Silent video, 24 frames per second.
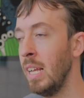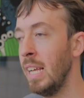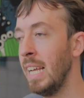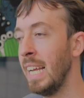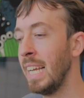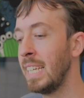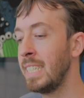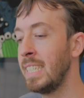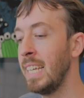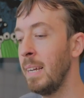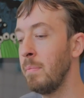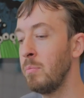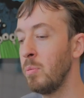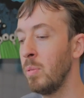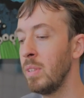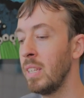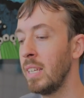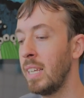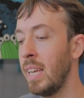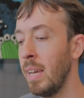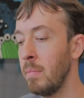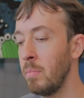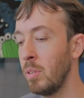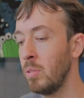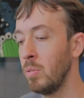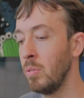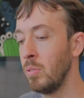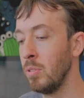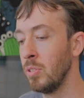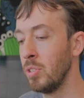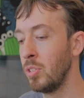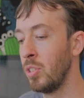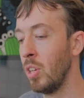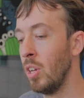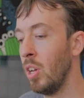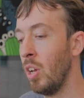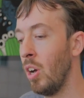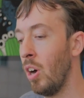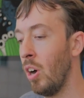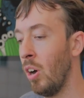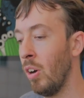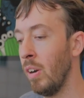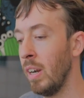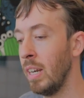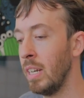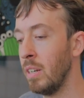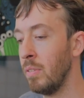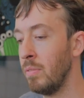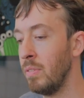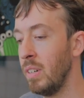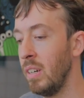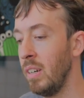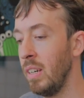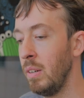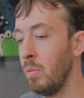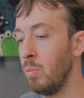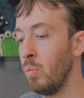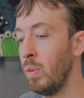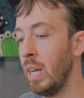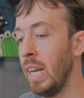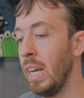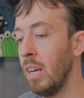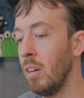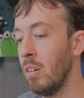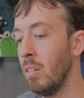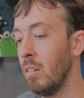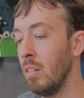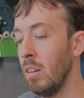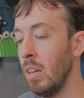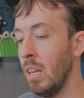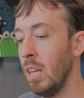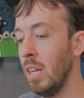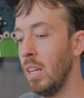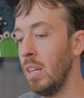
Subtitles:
except when the chemicals are in a very rare